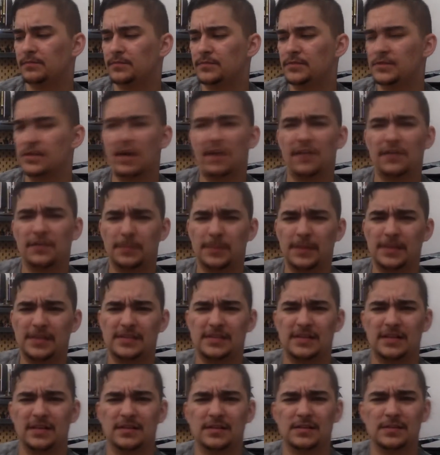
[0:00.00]
soft
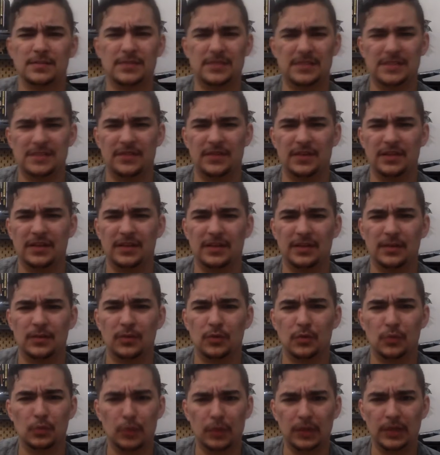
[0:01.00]
pastels specifically
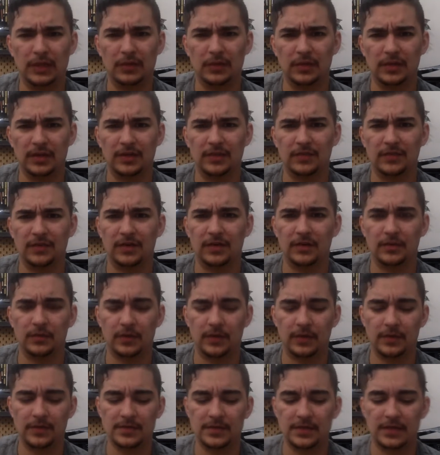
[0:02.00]
were really, really fun
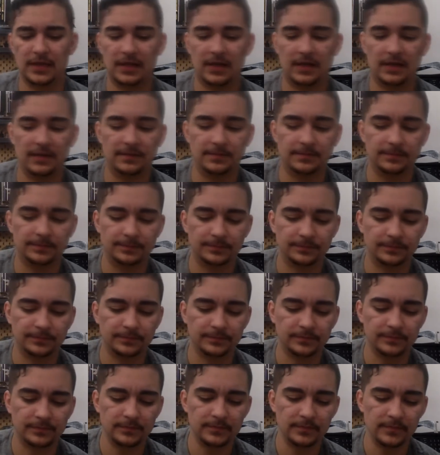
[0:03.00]
when I was a kid.
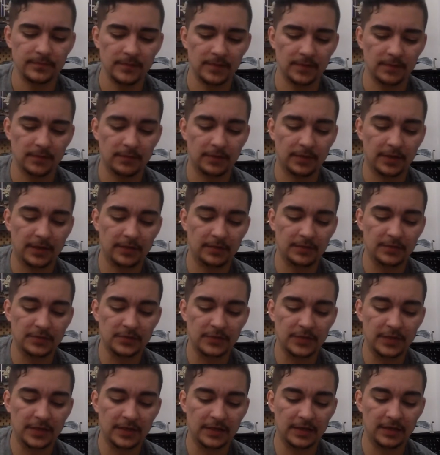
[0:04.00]
But
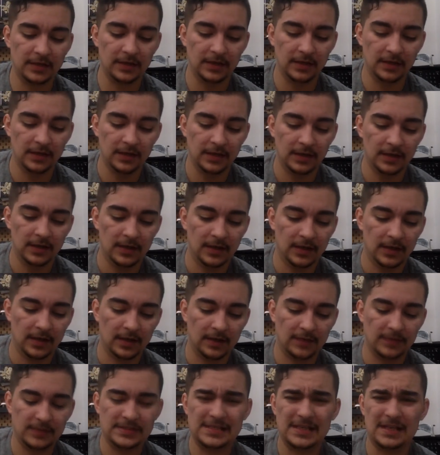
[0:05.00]
between,
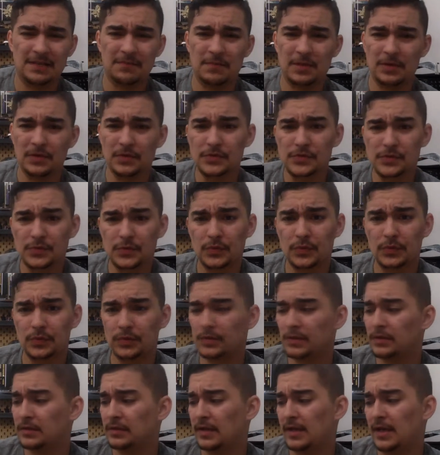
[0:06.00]
I would say, middle
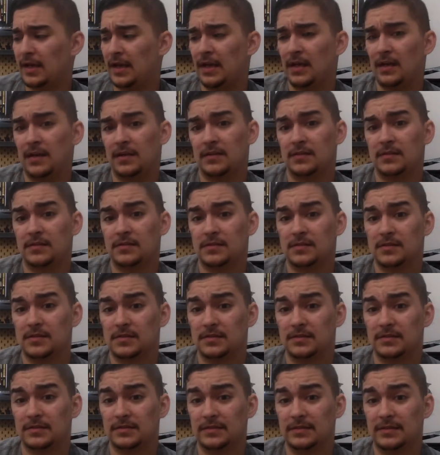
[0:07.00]
school and
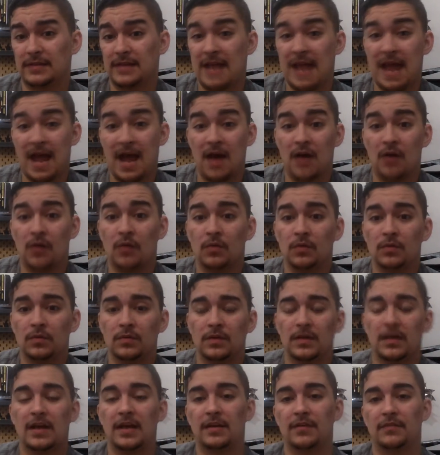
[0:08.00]
now,
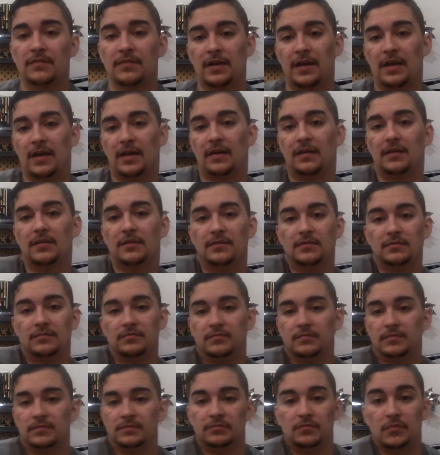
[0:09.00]
I have had
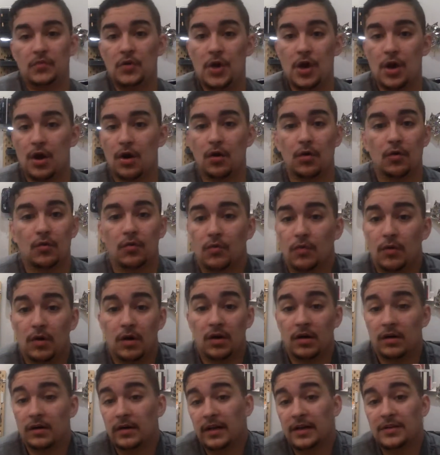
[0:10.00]
no
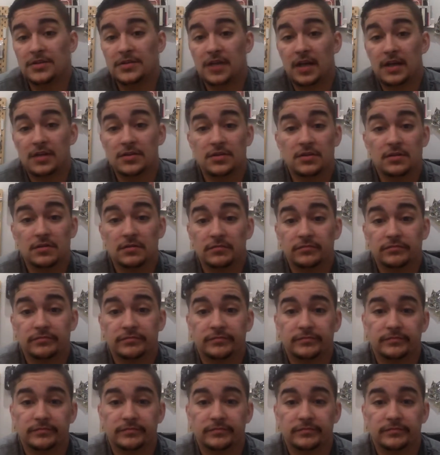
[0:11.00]
art education.